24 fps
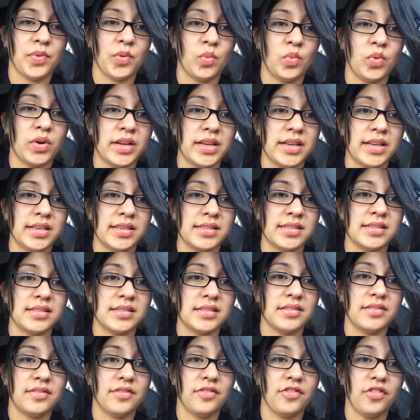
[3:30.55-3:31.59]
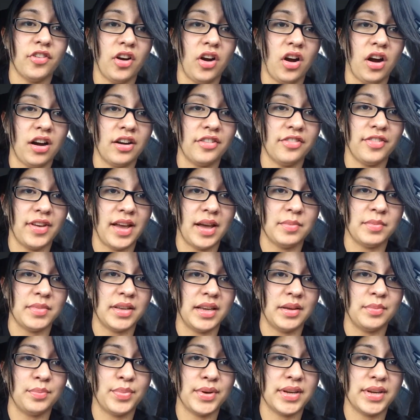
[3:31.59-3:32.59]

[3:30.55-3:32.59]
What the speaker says: was for our family,